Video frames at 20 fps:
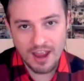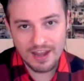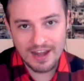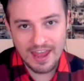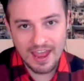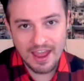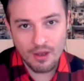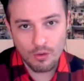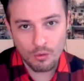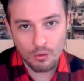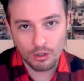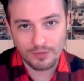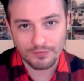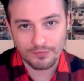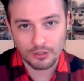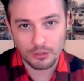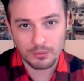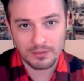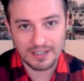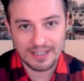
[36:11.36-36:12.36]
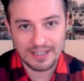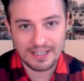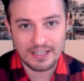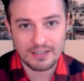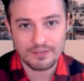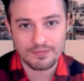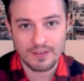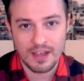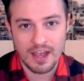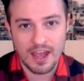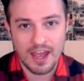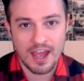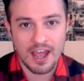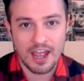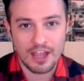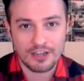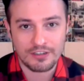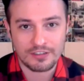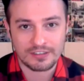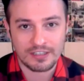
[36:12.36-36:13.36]
I let all of you leave,
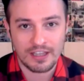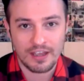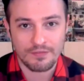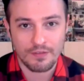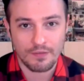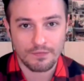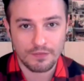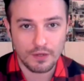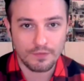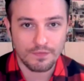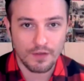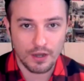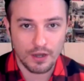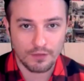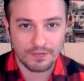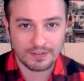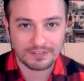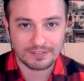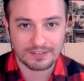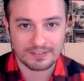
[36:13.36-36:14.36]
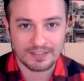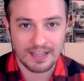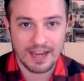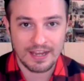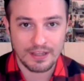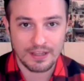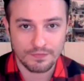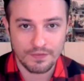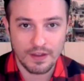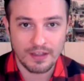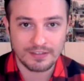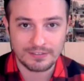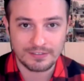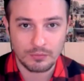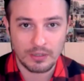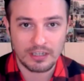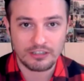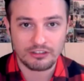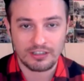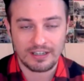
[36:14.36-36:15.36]
I just have a few final things to say. The first
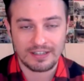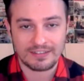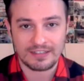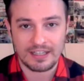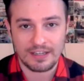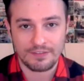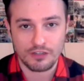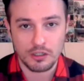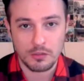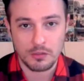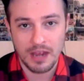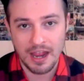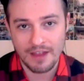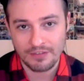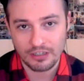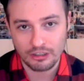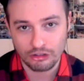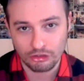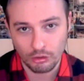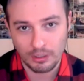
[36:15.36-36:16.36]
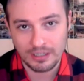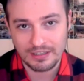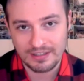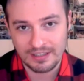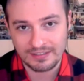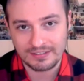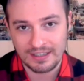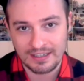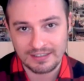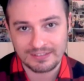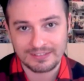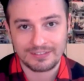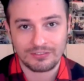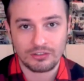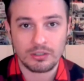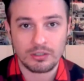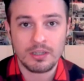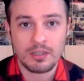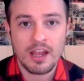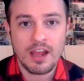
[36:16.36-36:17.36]
of which is, if you have enjoyed this
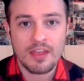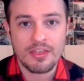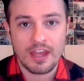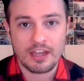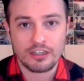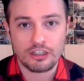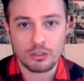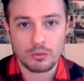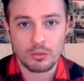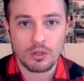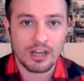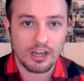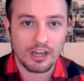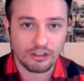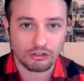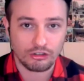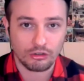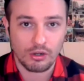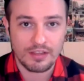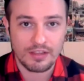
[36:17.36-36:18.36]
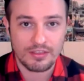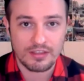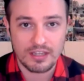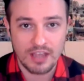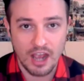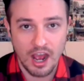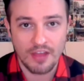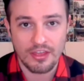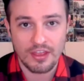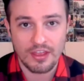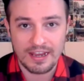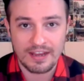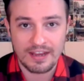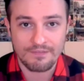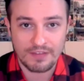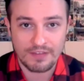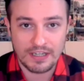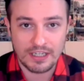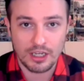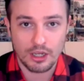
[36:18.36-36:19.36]
interview, then you will enjoy the other
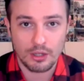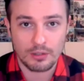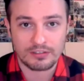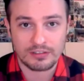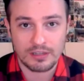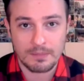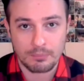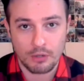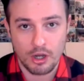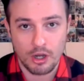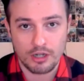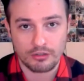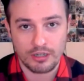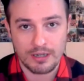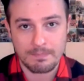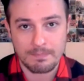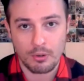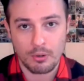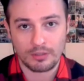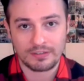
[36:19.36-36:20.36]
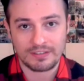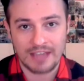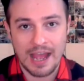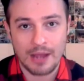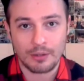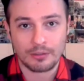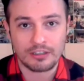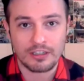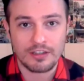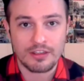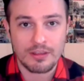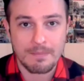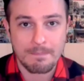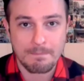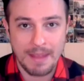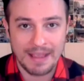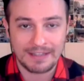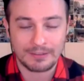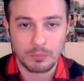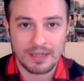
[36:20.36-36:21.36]
videos that Bright Green puts out. The
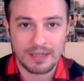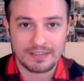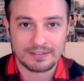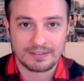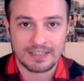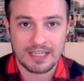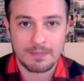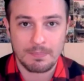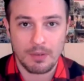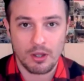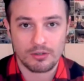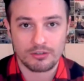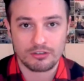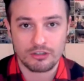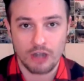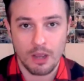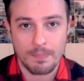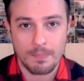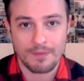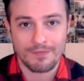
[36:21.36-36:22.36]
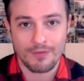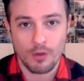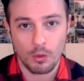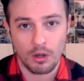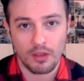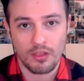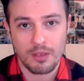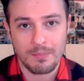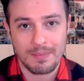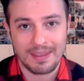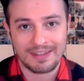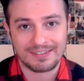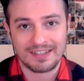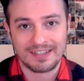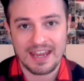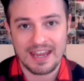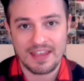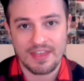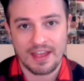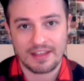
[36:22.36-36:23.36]
best way to keep on top of all of them is
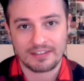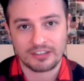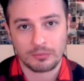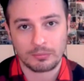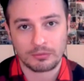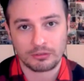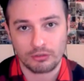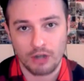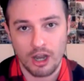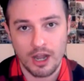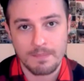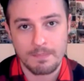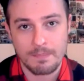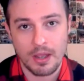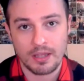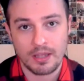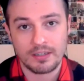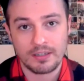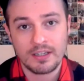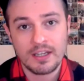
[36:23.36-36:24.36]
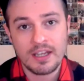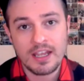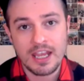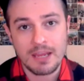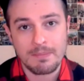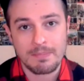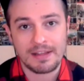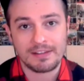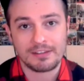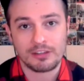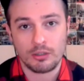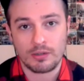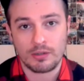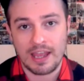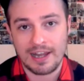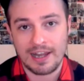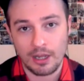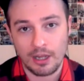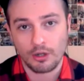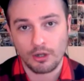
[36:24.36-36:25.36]
to hit that subscribe button. It means that you'll
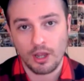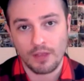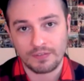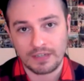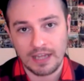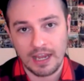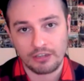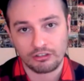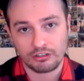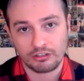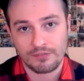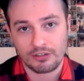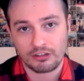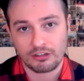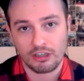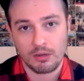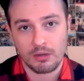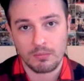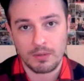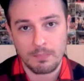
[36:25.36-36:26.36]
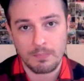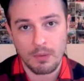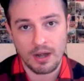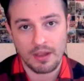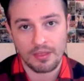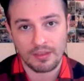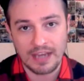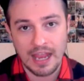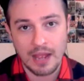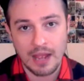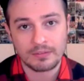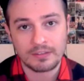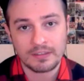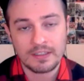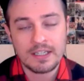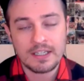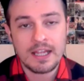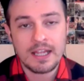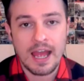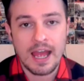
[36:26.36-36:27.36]
get a little notification every time we put anything out,
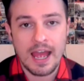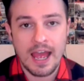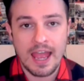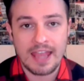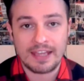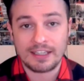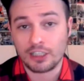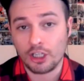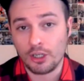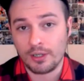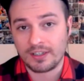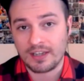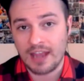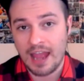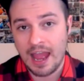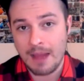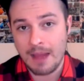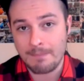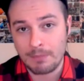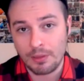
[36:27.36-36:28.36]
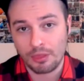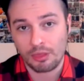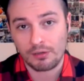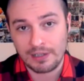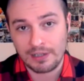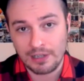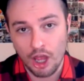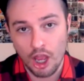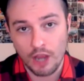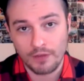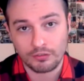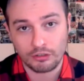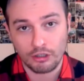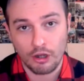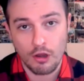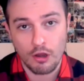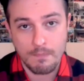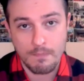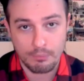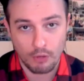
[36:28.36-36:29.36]
including our monthly live
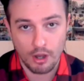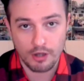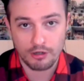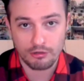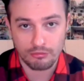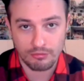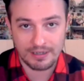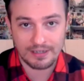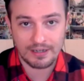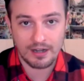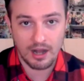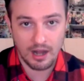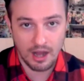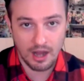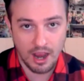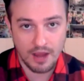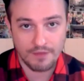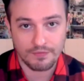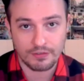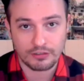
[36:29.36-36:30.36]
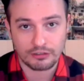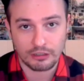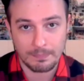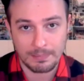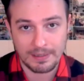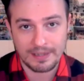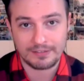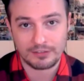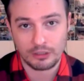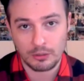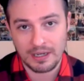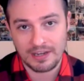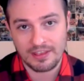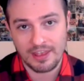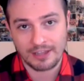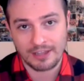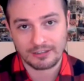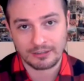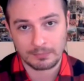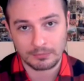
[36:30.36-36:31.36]
show, Bright Green Live. So please do hit
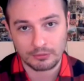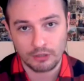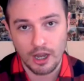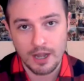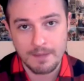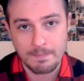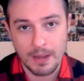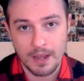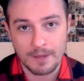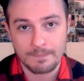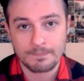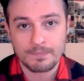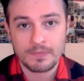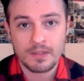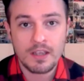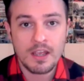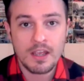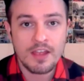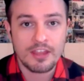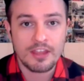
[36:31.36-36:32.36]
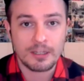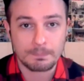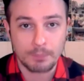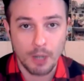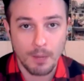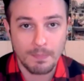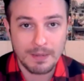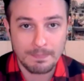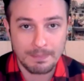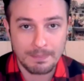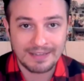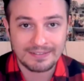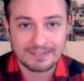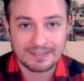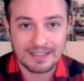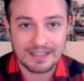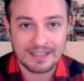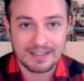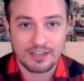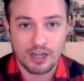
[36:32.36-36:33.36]
that subscribe button. There's probably
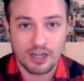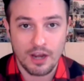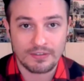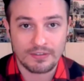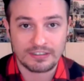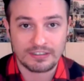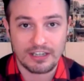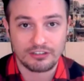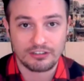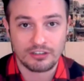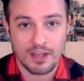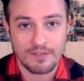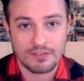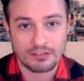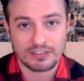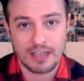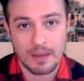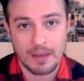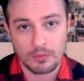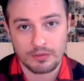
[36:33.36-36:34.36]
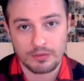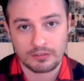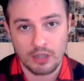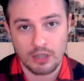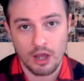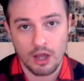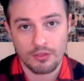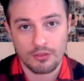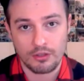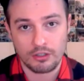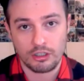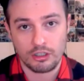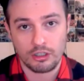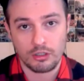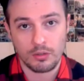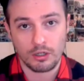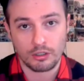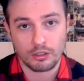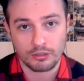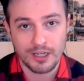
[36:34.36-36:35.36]
plenty in the conversation that I've just had with Scott that
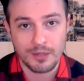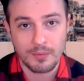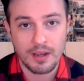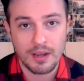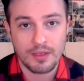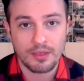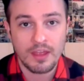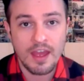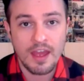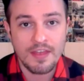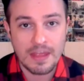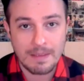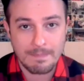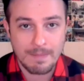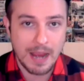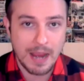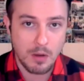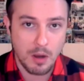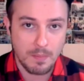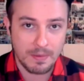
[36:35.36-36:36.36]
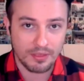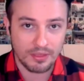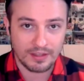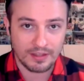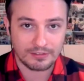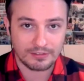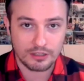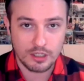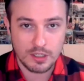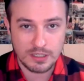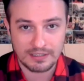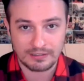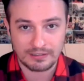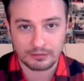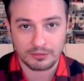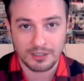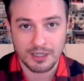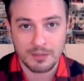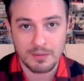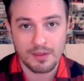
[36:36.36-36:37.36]
you agree with. There may well be things that you
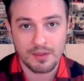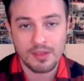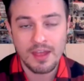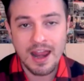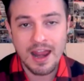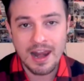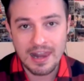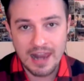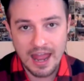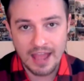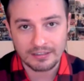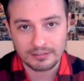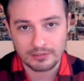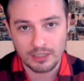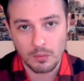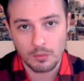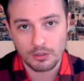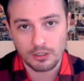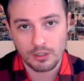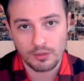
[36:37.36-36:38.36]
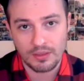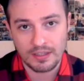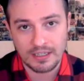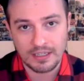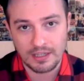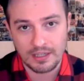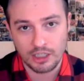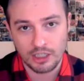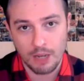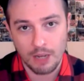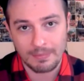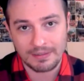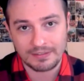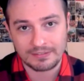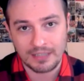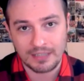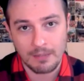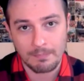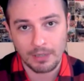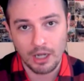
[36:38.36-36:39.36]
disagree with. Let us know what you think in the
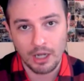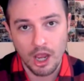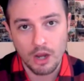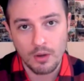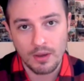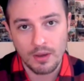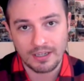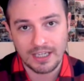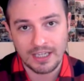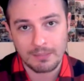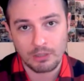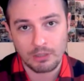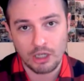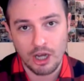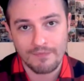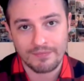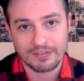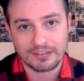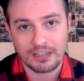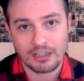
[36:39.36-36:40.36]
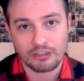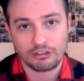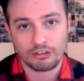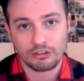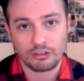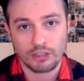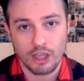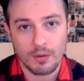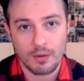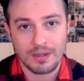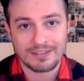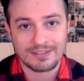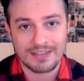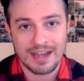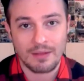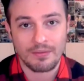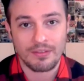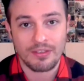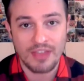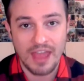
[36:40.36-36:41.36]
comments down below and keep the conversation going
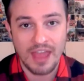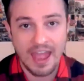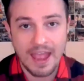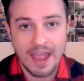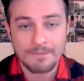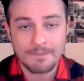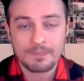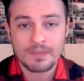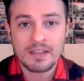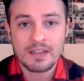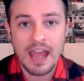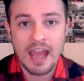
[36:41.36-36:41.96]
down there.